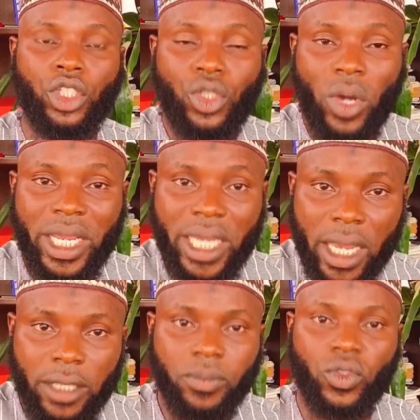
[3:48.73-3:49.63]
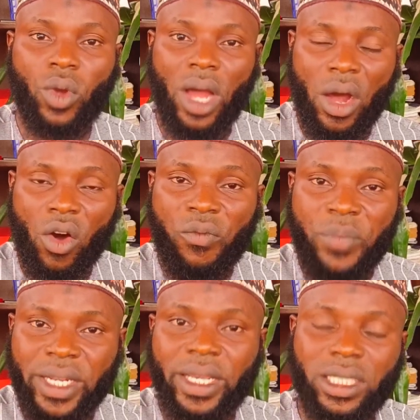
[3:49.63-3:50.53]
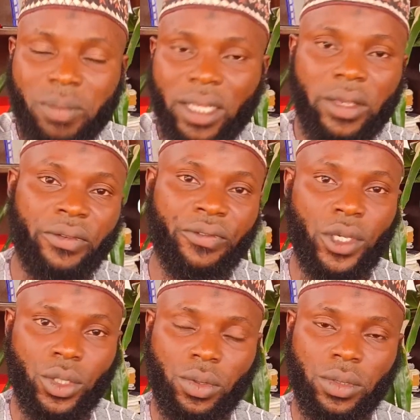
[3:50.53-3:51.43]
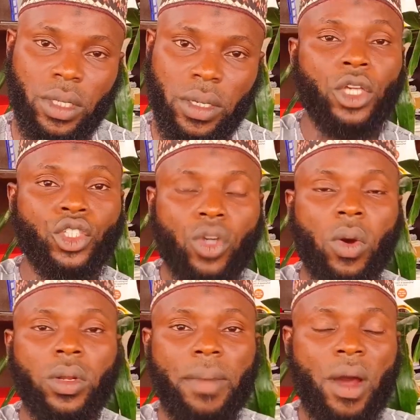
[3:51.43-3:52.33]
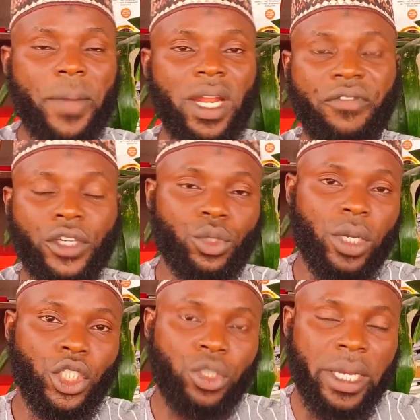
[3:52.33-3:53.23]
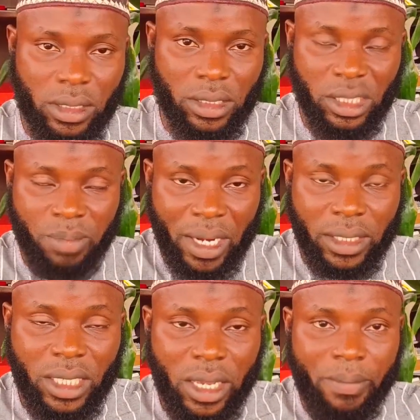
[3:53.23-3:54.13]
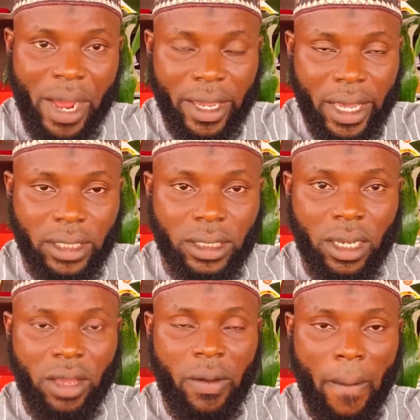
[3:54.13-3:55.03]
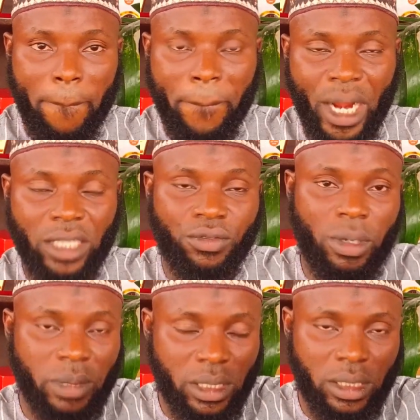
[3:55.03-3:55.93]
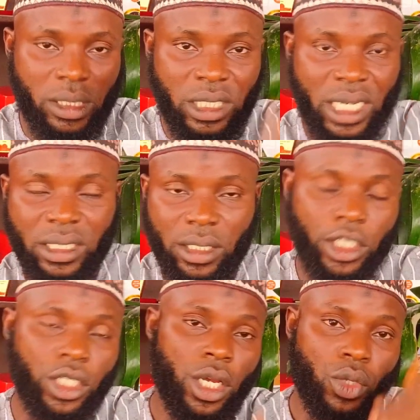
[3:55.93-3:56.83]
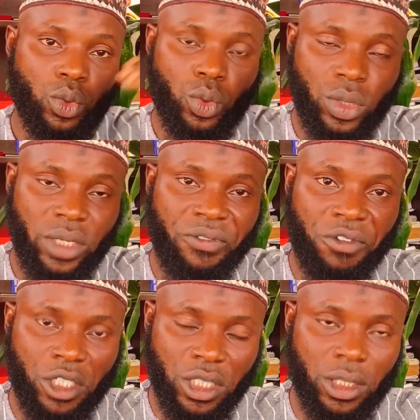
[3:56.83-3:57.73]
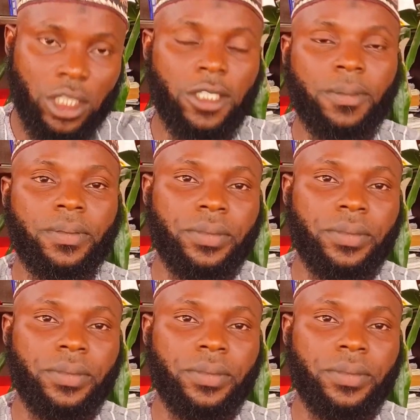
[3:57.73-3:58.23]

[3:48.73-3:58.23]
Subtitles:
your gain of being a smart investor. So number one benefit, you enjoy disparity in market price from the initial stage to the finished stage.